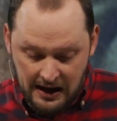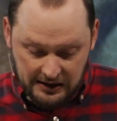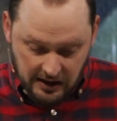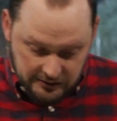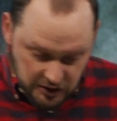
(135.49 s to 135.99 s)
I,
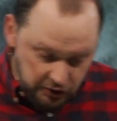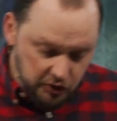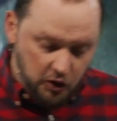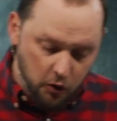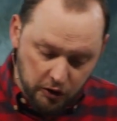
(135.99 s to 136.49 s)
I
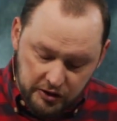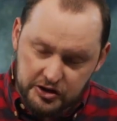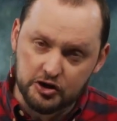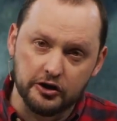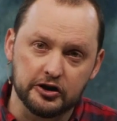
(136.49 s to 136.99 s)
turned the corner,
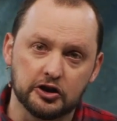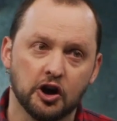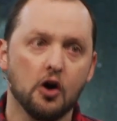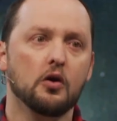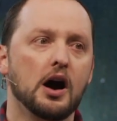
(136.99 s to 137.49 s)
started to
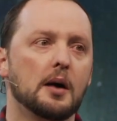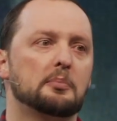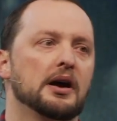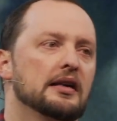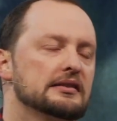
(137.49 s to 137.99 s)
go
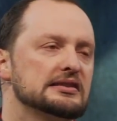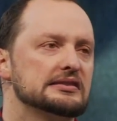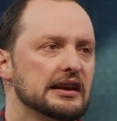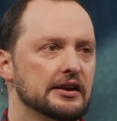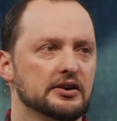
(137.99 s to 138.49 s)
up the
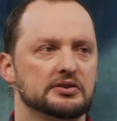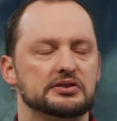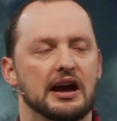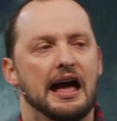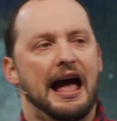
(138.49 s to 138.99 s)
stairs,